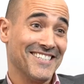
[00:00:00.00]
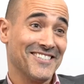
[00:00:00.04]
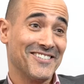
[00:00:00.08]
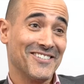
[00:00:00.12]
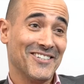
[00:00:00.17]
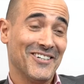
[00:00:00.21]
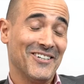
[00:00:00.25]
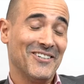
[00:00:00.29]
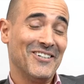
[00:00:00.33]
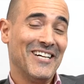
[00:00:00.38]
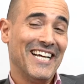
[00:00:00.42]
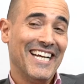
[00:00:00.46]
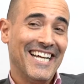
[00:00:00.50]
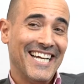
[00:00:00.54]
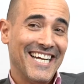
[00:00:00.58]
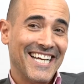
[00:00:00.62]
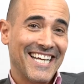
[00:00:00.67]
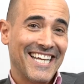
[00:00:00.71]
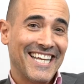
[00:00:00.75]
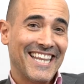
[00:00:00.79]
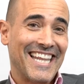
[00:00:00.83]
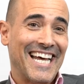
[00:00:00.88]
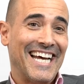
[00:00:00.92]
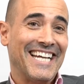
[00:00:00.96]
So
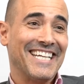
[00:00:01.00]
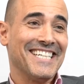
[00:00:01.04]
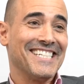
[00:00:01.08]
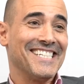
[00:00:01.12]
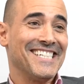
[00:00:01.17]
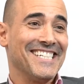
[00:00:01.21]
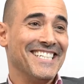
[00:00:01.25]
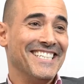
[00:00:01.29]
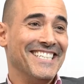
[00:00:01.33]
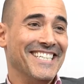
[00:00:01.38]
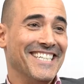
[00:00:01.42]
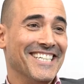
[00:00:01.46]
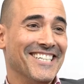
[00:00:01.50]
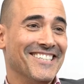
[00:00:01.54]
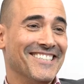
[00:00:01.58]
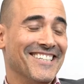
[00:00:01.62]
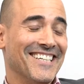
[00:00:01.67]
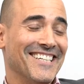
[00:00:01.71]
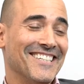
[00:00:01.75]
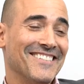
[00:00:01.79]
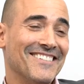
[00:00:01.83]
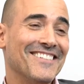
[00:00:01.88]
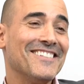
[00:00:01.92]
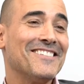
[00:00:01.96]
that is the deal,
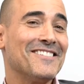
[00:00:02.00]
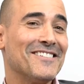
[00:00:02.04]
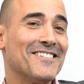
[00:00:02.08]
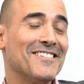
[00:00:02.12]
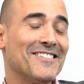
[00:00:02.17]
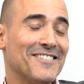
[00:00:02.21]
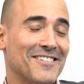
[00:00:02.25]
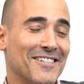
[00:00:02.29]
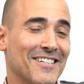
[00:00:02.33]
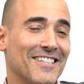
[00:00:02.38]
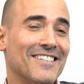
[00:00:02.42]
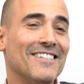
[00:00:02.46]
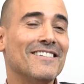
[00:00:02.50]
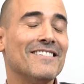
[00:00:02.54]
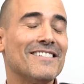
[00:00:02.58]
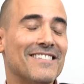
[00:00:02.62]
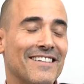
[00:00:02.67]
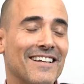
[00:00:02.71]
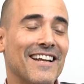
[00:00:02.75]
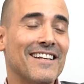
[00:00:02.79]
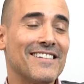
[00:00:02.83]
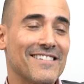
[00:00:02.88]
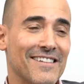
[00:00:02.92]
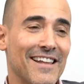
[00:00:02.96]
and it's a
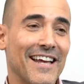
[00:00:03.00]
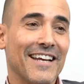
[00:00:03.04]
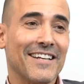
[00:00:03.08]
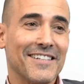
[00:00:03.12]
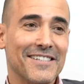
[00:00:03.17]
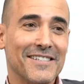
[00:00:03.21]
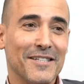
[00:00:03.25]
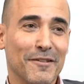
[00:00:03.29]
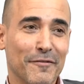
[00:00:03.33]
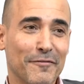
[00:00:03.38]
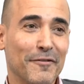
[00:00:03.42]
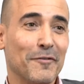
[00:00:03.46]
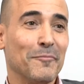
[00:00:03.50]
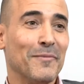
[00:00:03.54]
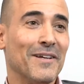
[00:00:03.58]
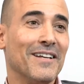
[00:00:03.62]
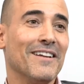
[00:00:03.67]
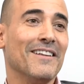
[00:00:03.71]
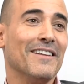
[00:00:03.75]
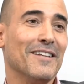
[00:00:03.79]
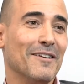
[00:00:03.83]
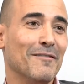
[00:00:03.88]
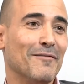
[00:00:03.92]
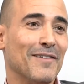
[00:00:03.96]
nice legacy for me
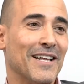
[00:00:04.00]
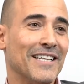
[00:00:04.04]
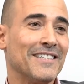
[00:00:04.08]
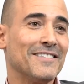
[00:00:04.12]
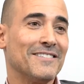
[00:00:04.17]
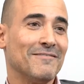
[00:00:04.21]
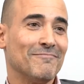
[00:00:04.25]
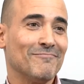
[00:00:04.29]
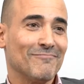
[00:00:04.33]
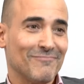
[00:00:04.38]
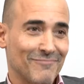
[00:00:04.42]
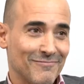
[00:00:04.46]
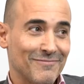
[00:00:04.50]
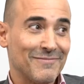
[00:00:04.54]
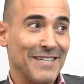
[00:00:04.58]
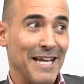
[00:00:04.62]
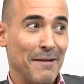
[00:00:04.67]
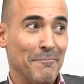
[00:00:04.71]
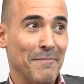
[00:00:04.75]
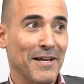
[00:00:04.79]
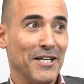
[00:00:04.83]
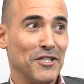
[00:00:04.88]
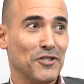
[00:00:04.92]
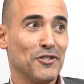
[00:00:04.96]
to leave that
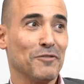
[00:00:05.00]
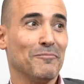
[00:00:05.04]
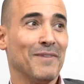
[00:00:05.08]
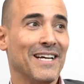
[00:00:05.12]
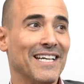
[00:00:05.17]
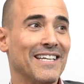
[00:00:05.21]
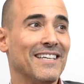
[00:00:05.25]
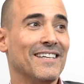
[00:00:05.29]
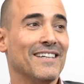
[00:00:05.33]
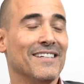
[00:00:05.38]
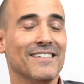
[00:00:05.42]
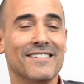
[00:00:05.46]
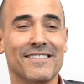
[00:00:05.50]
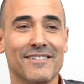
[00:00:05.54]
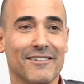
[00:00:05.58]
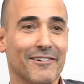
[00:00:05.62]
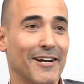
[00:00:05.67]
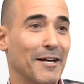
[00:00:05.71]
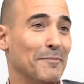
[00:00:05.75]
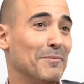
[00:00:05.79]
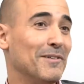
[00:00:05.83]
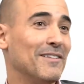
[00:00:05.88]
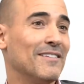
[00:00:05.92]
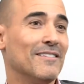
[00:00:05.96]
and make sure my kids are
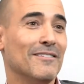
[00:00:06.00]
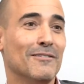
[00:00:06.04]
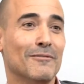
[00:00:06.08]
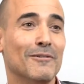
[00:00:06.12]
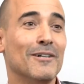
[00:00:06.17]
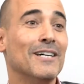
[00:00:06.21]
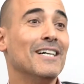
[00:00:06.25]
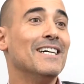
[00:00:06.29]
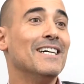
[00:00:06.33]
able to